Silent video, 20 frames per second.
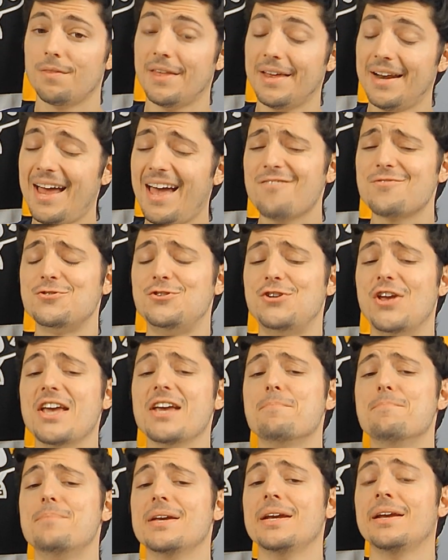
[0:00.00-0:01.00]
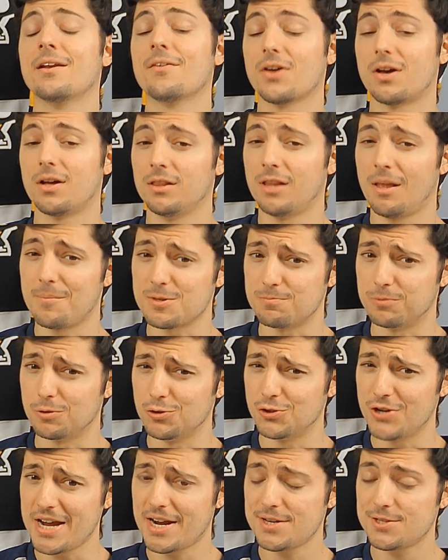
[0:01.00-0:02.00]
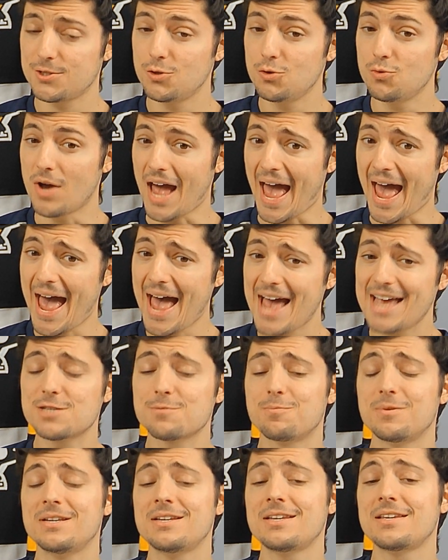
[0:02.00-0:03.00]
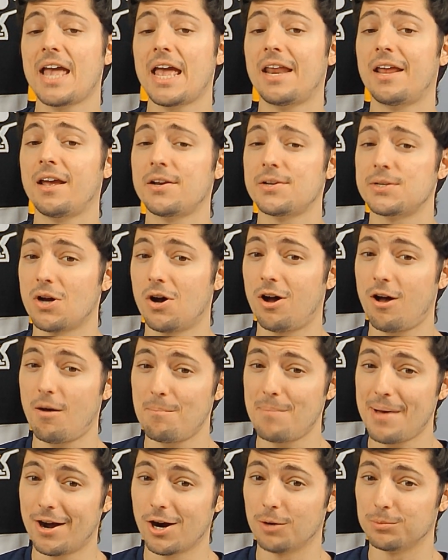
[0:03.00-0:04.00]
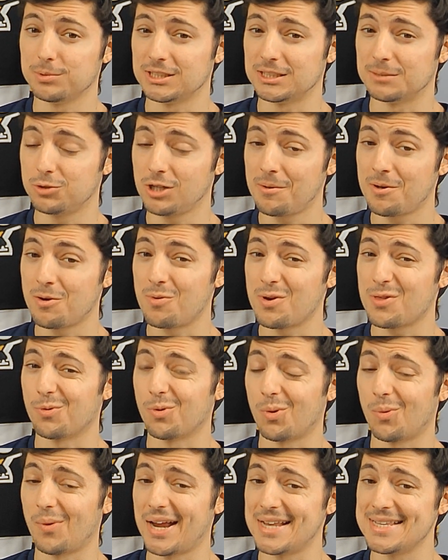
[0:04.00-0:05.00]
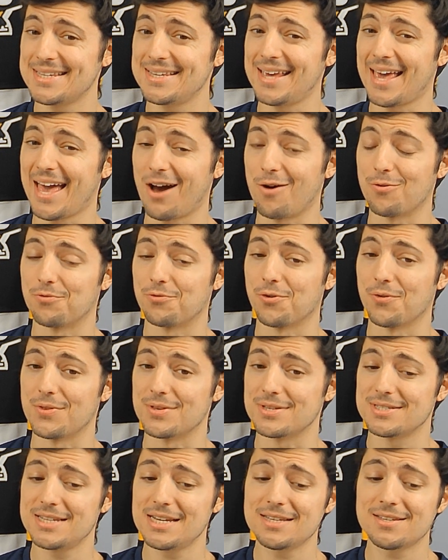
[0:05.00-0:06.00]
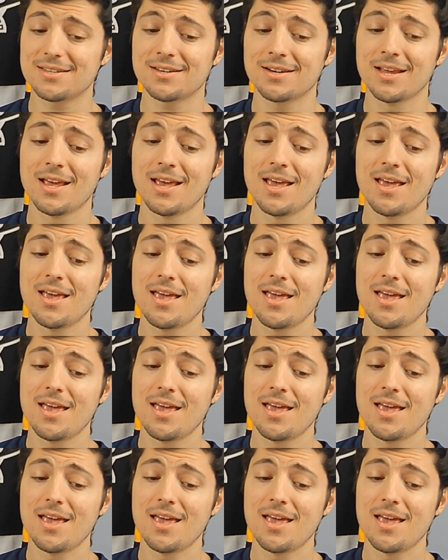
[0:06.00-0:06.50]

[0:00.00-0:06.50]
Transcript: Then I have Jake Bean of the Columbus Blue Jackets, who has been getting top power play deployment with Werenski out for the season.